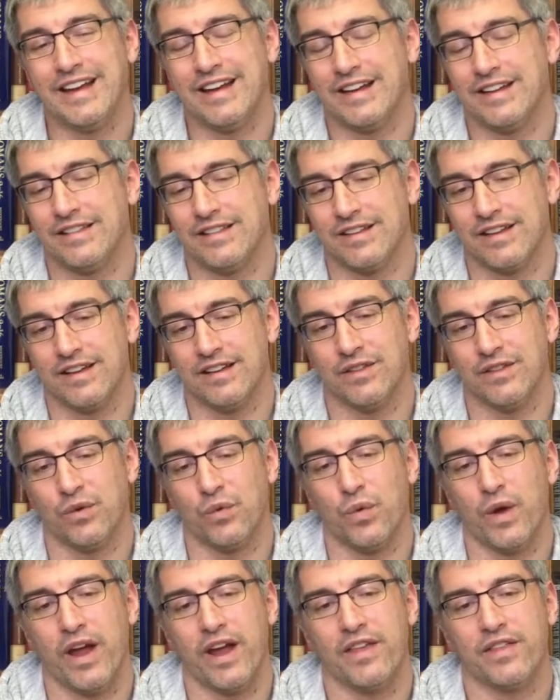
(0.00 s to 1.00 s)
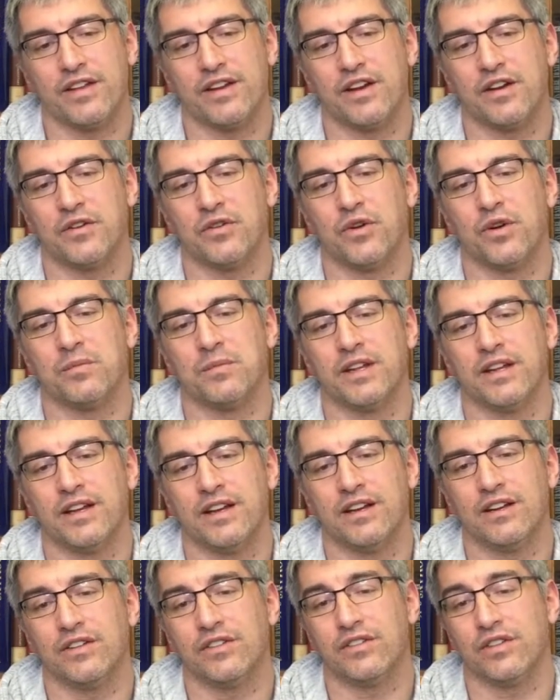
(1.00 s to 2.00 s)
in the, in the way that it normally
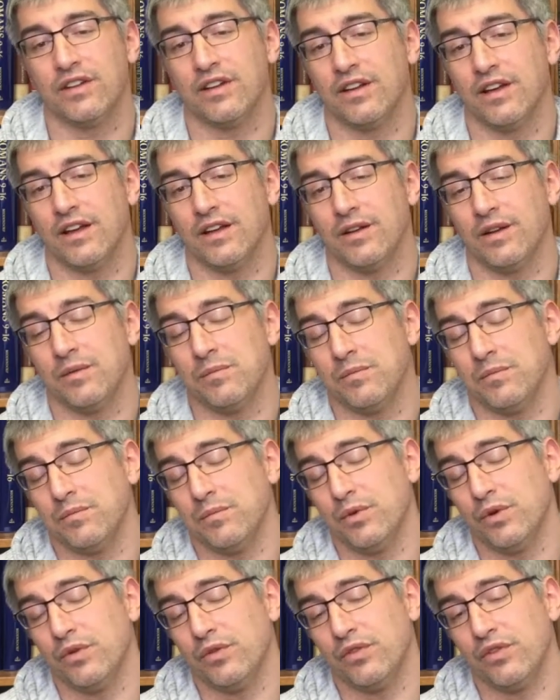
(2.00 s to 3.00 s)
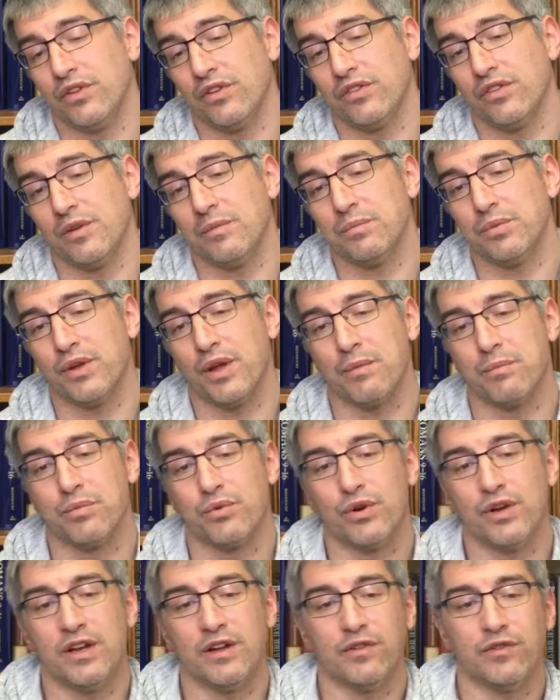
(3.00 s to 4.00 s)
is, and, and it moves to simply a
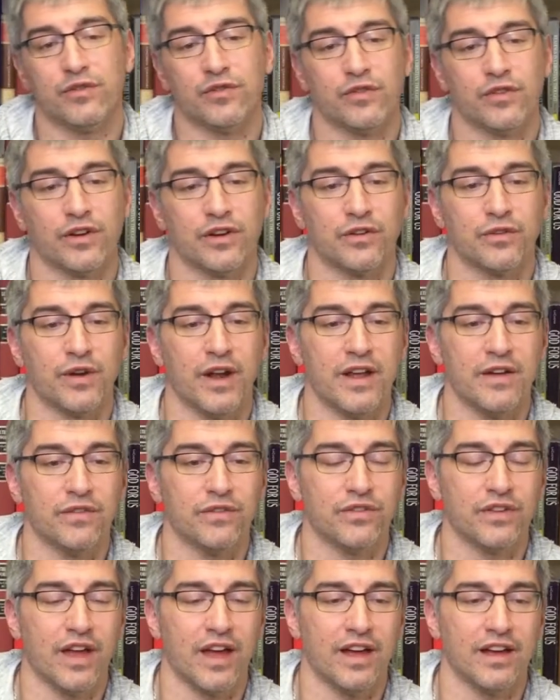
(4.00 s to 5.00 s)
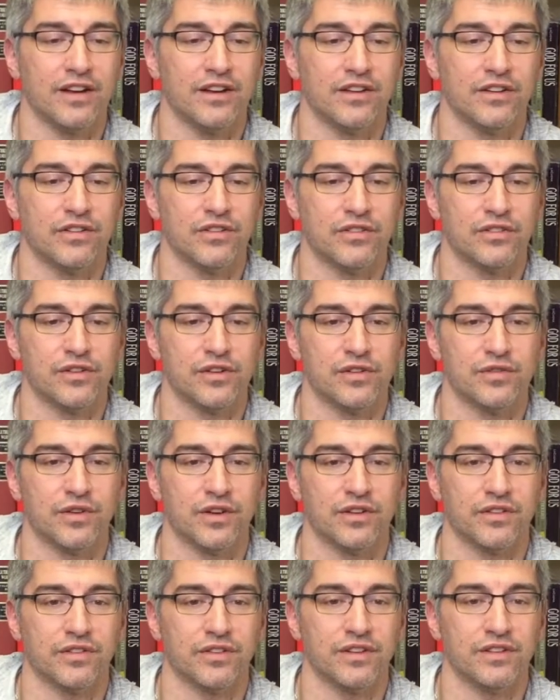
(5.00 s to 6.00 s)
brief a graveside service.